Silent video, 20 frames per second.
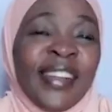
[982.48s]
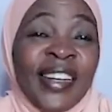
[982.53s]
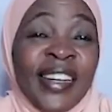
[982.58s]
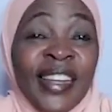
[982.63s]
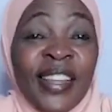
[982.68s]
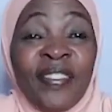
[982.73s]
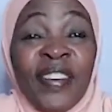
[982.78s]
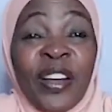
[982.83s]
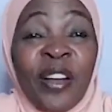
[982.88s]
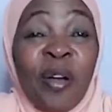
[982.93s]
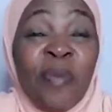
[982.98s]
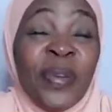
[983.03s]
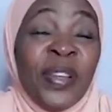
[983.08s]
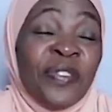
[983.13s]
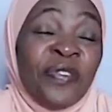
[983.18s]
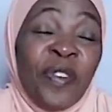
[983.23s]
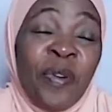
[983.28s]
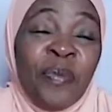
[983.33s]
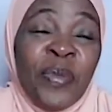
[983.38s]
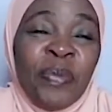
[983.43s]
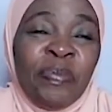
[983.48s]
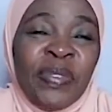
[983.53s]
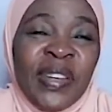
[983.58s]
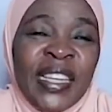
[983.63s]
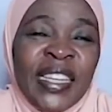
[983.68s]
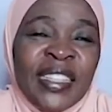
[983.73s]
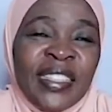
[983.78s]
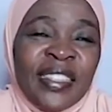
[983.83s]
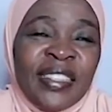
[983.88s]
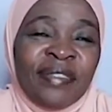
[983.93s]
Leave a comment for me,
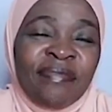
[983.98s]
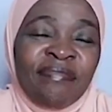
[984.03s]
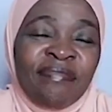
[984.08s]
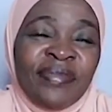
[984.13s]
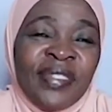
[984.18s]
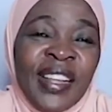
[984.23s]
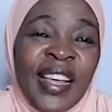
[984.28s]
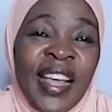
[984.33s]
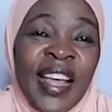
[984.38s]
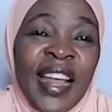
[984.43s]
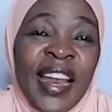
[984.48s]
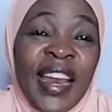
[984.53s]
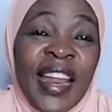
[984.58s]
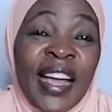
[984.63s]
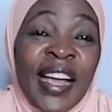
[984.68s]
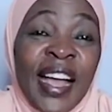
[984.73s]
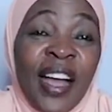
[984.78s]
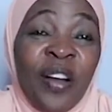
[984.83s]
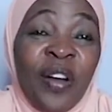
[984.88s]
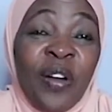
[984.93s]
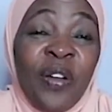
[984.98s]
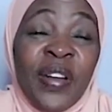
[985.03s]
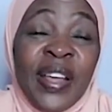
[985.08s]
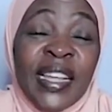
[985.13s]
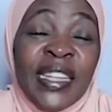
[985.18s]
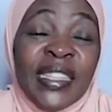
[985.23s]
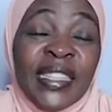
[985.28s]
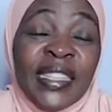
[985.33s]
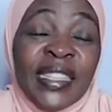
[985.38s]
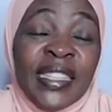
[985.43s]
please. Like I
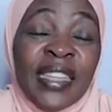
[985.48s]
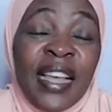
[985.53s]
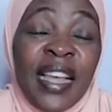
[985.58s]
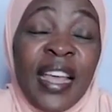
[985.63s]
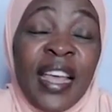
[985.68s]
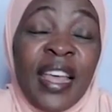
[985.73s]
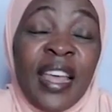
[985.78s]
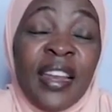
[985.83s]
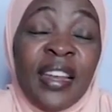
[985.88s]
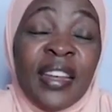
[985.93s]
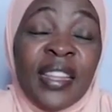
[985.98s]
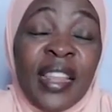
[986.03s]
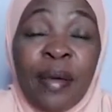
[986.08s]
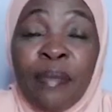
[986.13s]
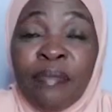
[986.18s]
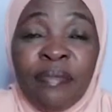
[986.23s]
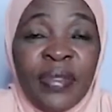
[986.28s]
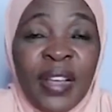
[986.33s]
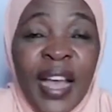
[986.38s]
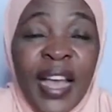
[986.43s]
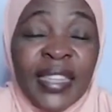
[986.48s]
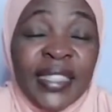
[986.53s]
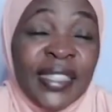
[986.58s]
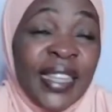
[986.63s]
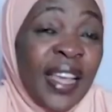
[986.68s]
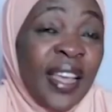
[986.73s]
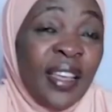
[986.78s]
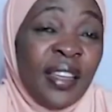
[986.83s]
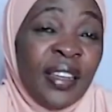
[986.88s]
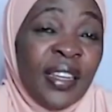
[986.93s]
always end them, I
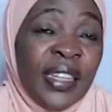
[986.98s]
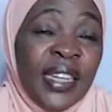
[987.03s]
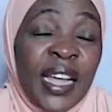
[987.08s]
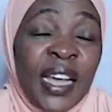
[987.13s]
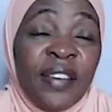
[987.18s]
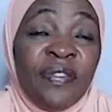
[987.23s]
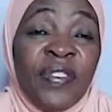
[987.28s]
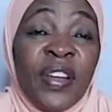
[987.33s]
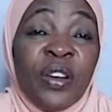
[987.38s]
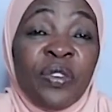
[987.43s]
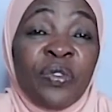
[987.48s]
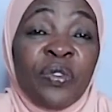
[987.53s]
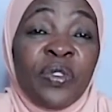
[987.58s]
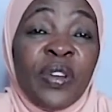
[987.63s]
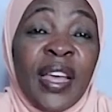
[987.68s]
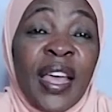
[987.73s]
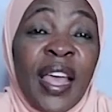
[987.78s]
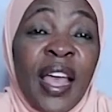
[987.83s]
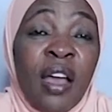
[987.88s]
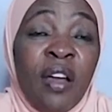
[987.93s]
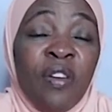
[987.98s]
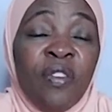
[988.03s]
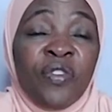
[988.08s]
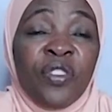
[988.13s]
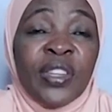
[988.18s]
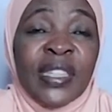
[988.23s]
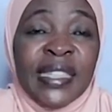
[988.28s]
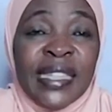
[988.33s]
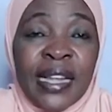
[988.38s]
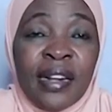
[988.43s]
say, take very good care of
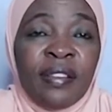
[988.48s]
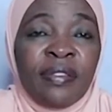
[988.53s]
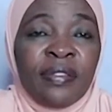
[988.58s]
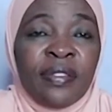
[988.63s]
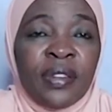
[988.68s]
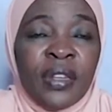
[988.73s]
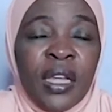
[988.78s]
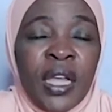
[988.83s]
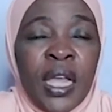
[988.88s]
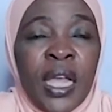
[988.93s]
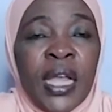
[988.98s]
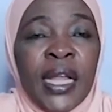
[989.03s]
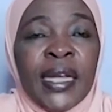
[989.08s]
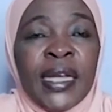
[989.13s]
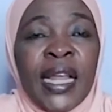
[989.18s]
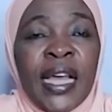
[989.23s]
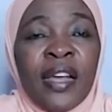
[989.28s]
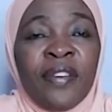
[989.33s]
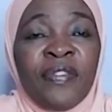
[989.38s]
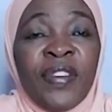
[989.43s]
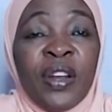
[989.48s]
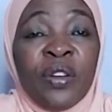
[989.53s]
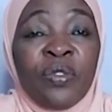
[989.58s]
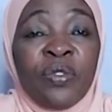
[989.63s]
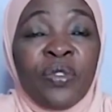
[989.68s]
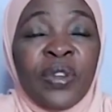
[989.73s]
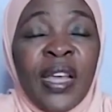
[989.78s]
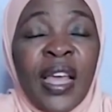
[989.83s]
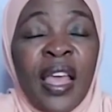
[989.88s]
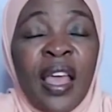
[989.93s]
yourself. Take very
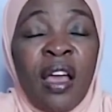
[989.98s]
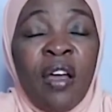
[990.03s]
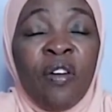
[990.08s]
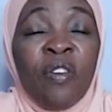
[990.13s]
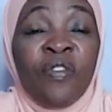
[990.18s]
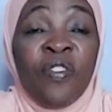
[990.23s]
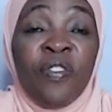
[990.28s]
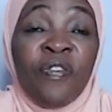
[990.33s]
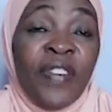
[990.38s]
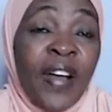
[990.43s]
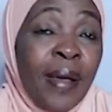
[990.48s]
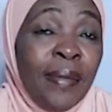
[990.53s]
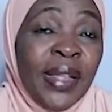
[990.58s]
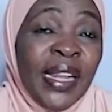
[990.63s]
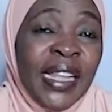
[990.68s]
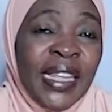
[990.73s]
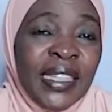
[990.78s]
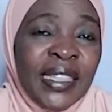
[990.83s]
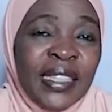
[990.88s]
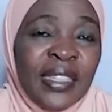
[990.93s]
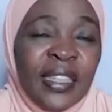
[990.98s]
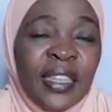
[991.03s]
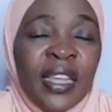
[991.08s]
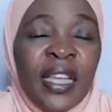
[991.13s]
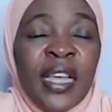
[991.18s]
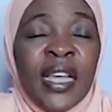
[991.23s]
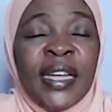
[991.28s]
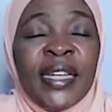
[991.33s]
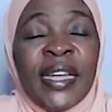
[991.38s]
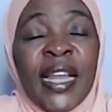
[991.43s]
good care of your families.
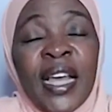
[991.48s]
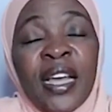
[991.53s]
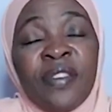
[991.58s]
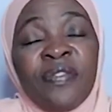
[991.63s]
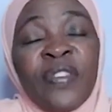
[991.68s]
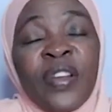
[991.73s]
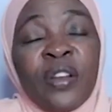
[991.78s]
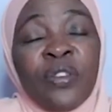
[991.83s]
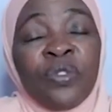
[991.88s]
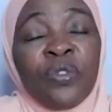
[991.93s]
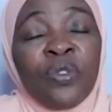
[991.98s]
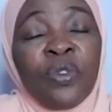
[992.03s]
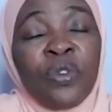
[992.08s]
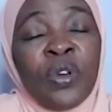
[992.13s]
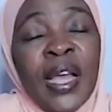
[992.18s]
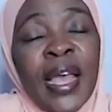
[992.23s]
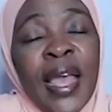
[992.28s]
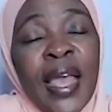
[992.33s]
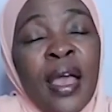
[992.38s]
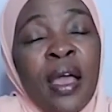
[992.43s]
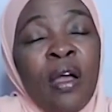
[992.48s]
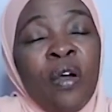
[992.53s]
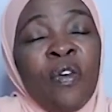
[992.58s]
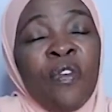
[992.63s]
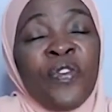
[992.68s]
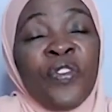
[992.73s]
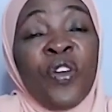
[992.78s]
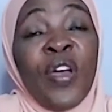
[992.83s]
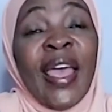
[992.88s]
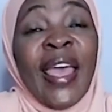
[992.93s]
Take very good care
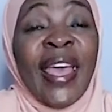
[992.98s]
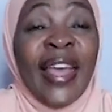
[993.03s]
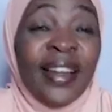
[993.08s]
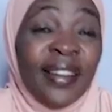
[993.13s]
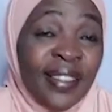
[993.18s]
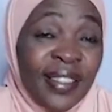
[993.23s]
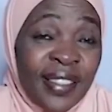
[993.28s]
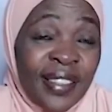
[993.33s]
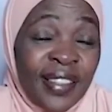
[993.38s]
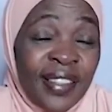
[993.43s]
of your health.